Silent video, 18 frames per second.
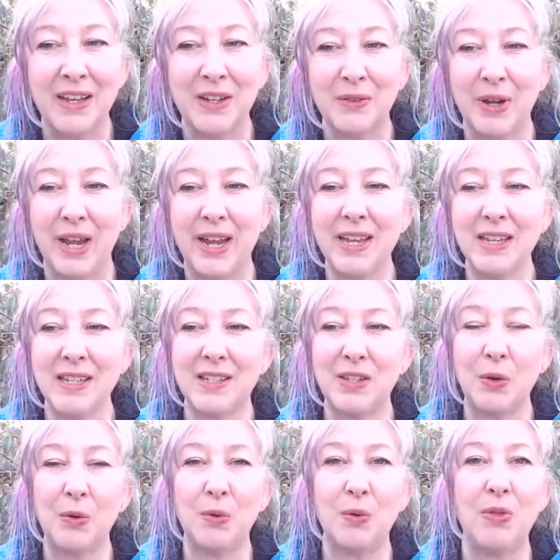Okay,
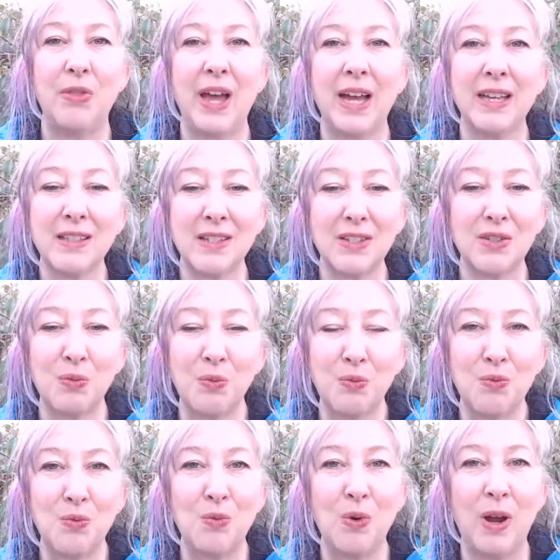so that's
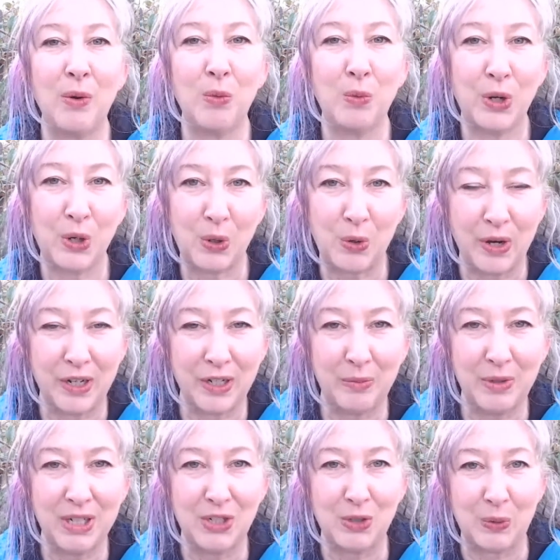what we're going
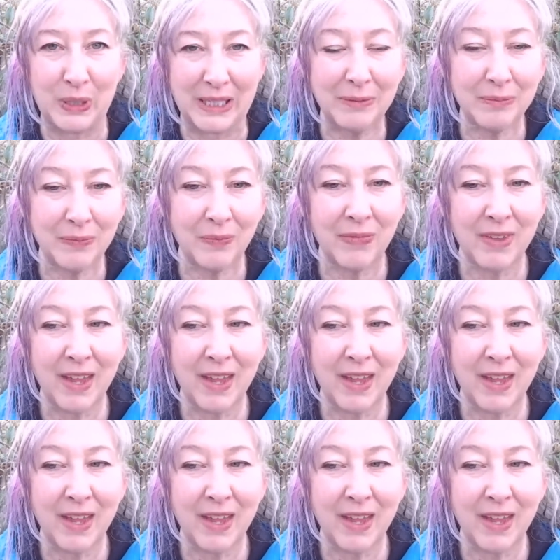to be doing.